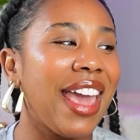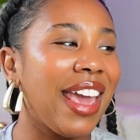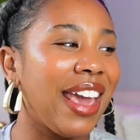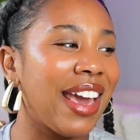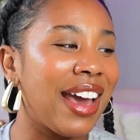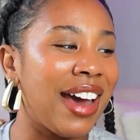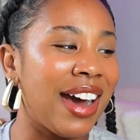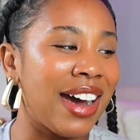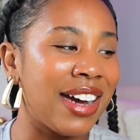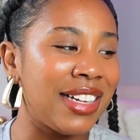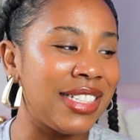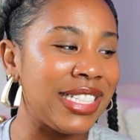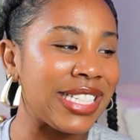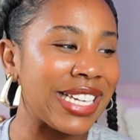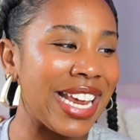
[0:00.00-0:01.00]

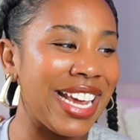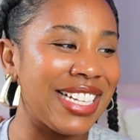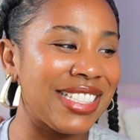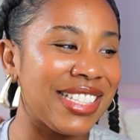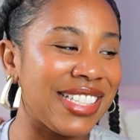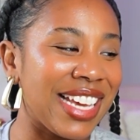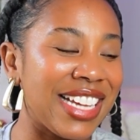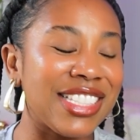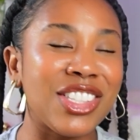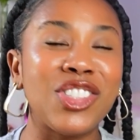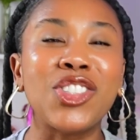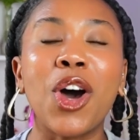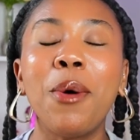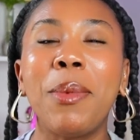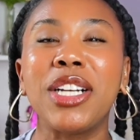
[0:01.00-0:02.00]
And it's
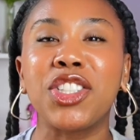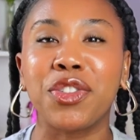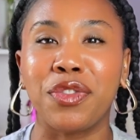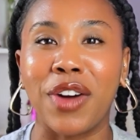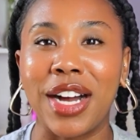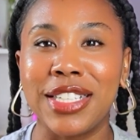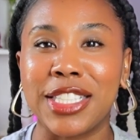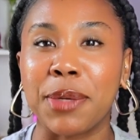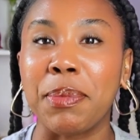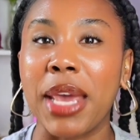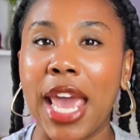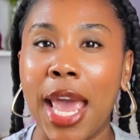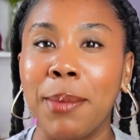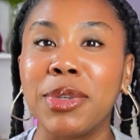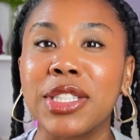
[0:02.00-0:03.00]
so much fun to
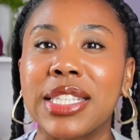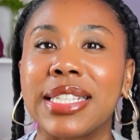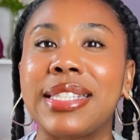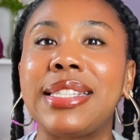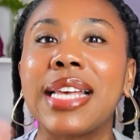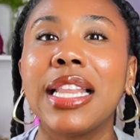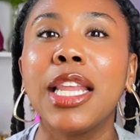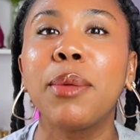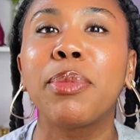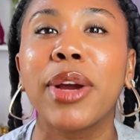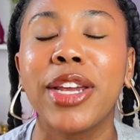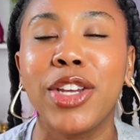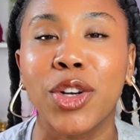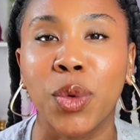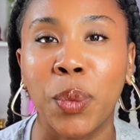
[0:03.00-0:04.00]
be able to
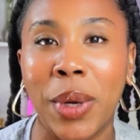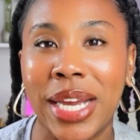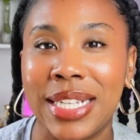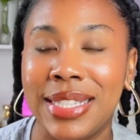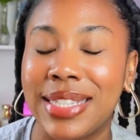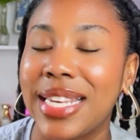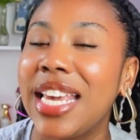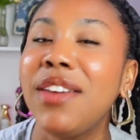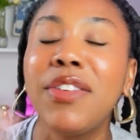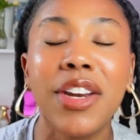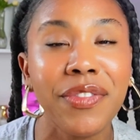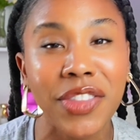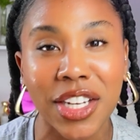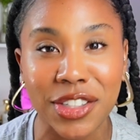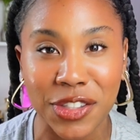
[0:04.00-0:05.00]
celebrate your wins, even
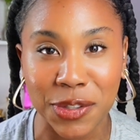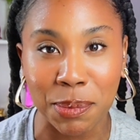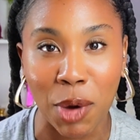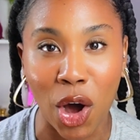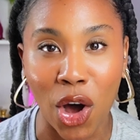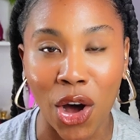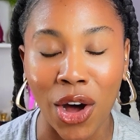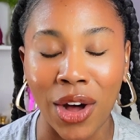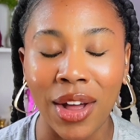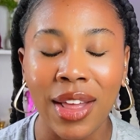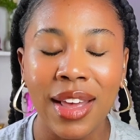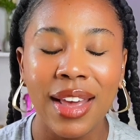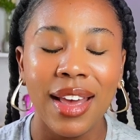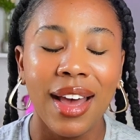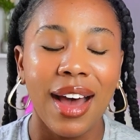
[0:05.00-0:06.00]
if they're small,
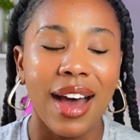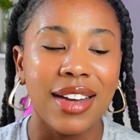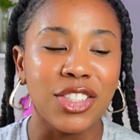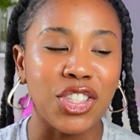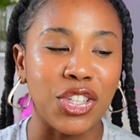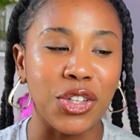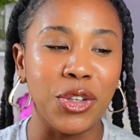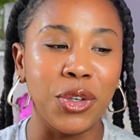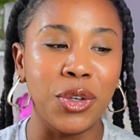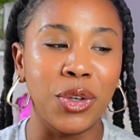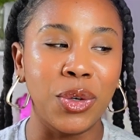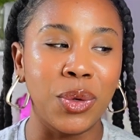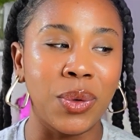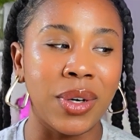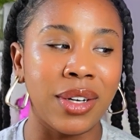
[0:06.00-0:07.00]

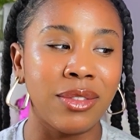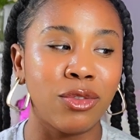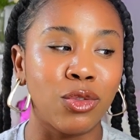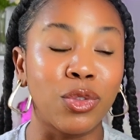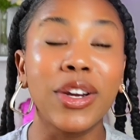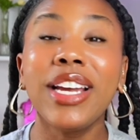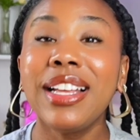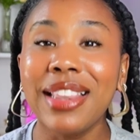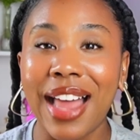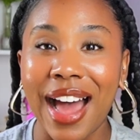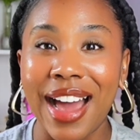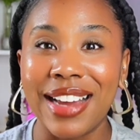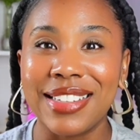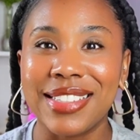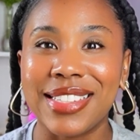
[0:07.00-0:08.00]
to
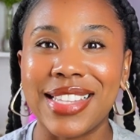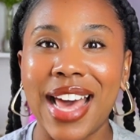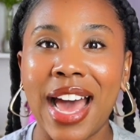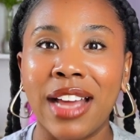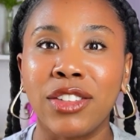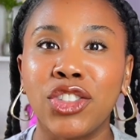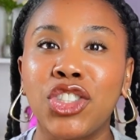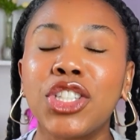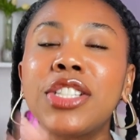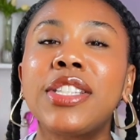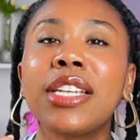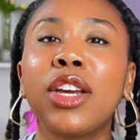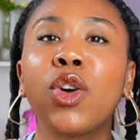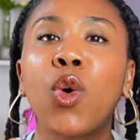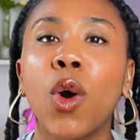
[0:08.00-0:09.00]
realize that
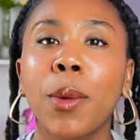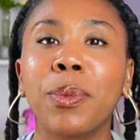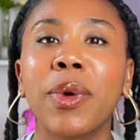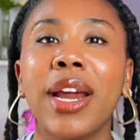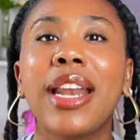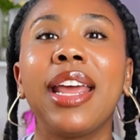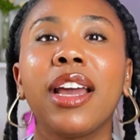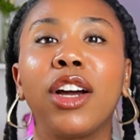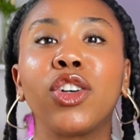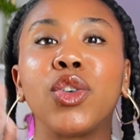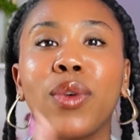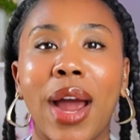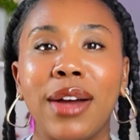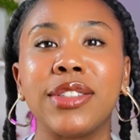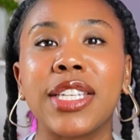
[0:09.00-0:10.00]
just incorporating a
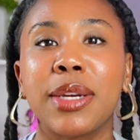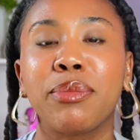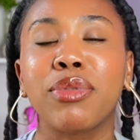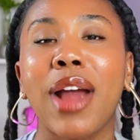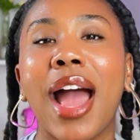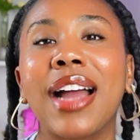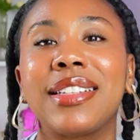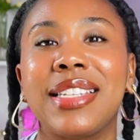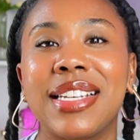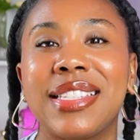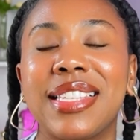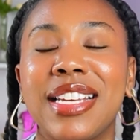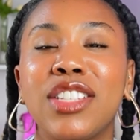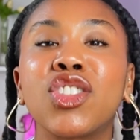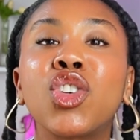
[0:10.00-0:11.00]
grounding
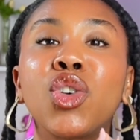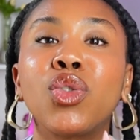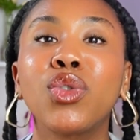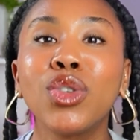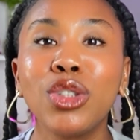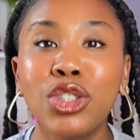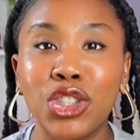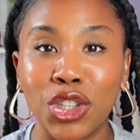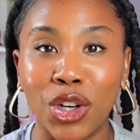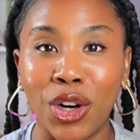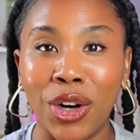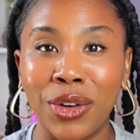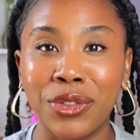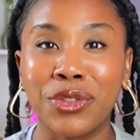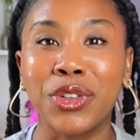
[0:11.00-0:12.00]
practice is
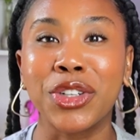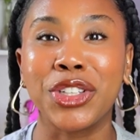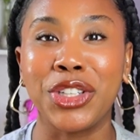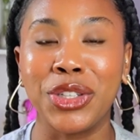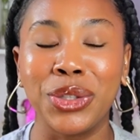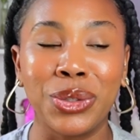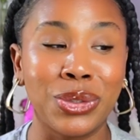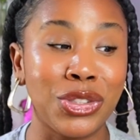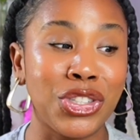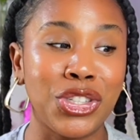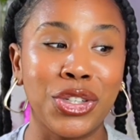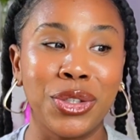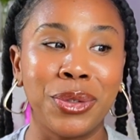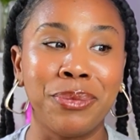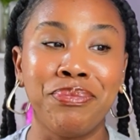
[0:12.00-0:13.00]
crucial for you
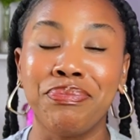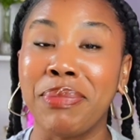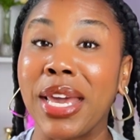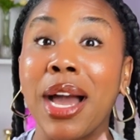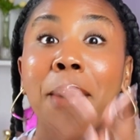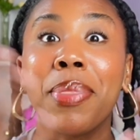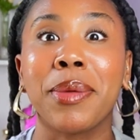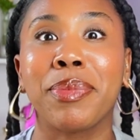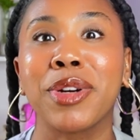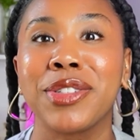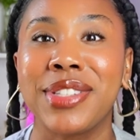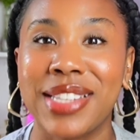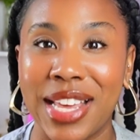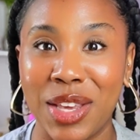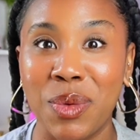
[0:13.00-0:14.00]
to become the
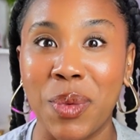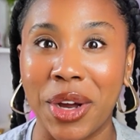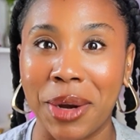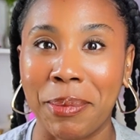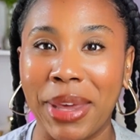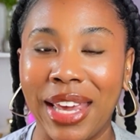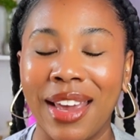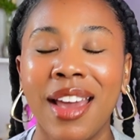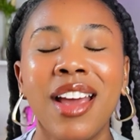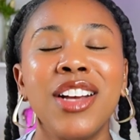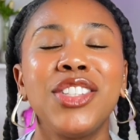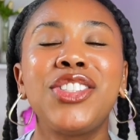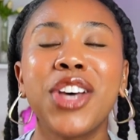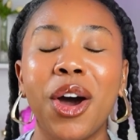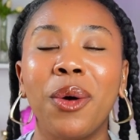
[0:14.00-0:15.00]
person that you want to be.
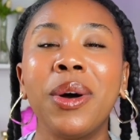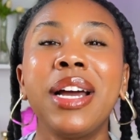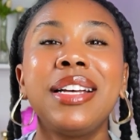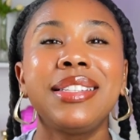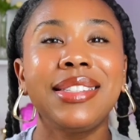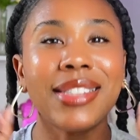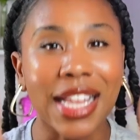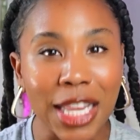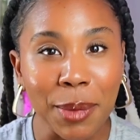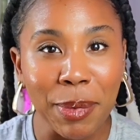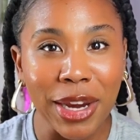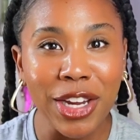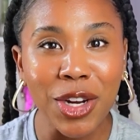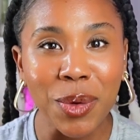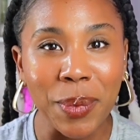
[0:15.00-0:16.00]
So
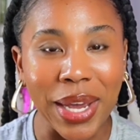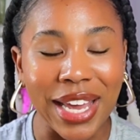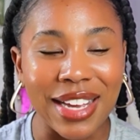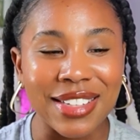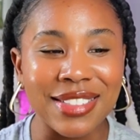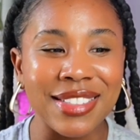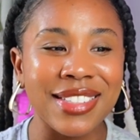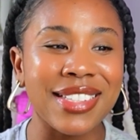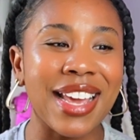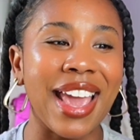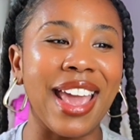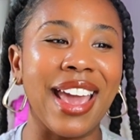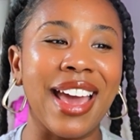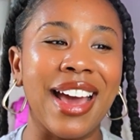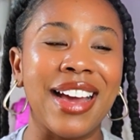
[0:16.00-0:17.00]
celebrate your wins
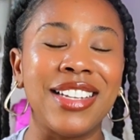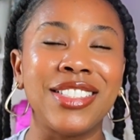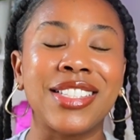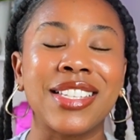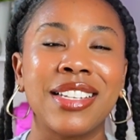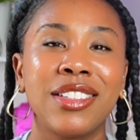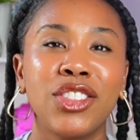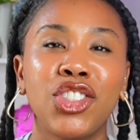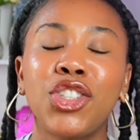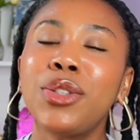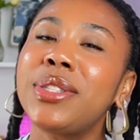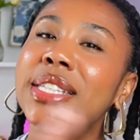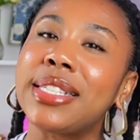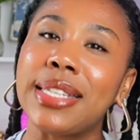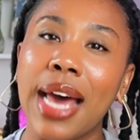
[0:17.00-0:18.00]
and
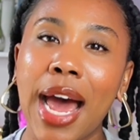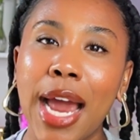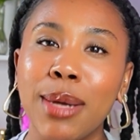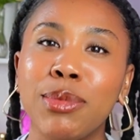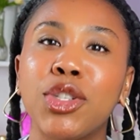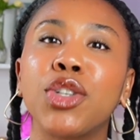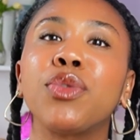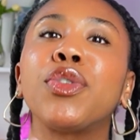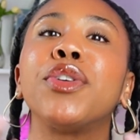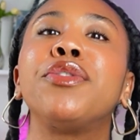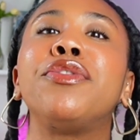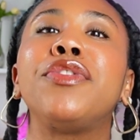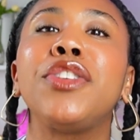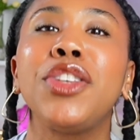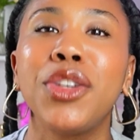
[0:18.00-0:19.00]
choose a time to
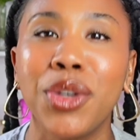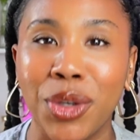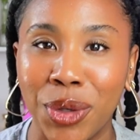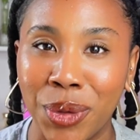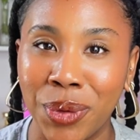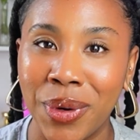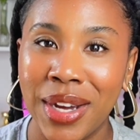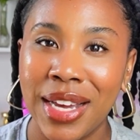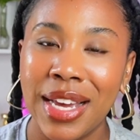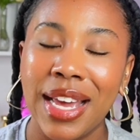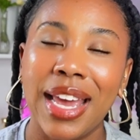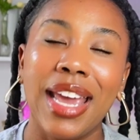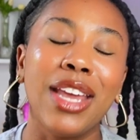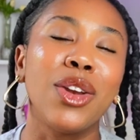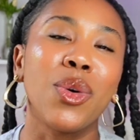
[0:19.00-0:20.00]
review
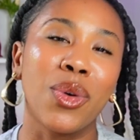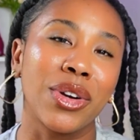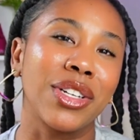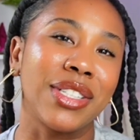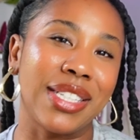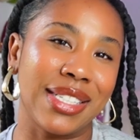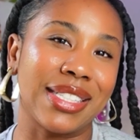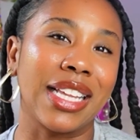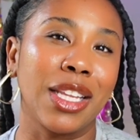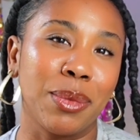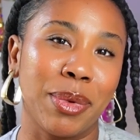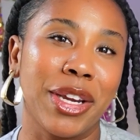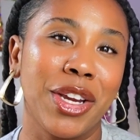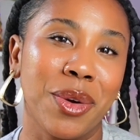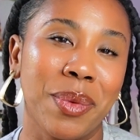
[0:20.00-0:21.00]
in order to
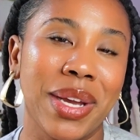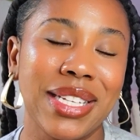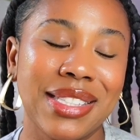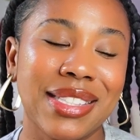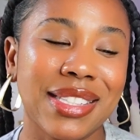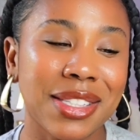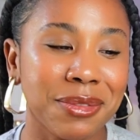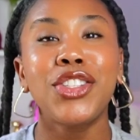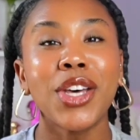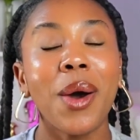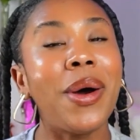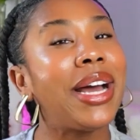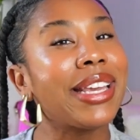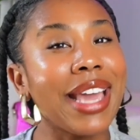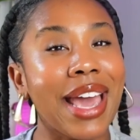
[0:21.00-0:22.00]
celebrate your wins.
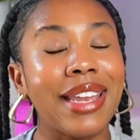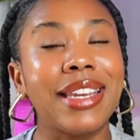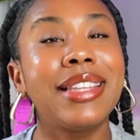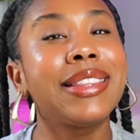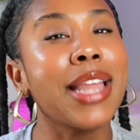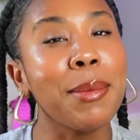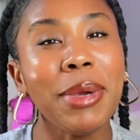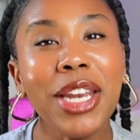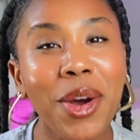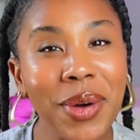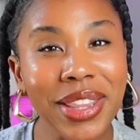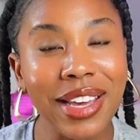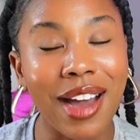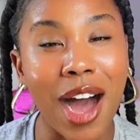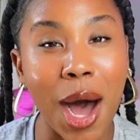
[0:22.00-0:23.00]
So again, let me
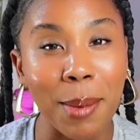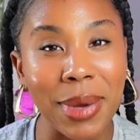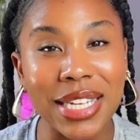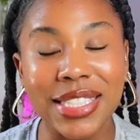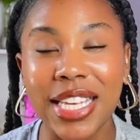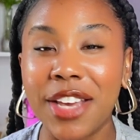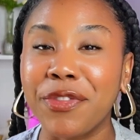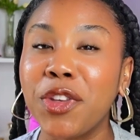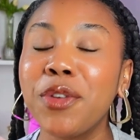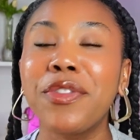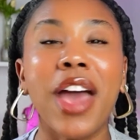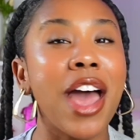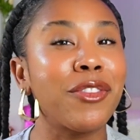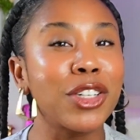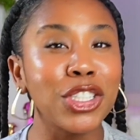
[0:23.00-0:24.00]
know in the comments if
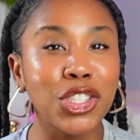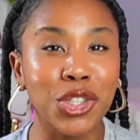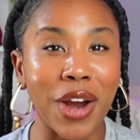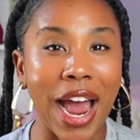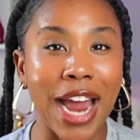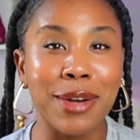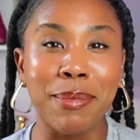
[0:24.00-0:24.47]
you've ever tried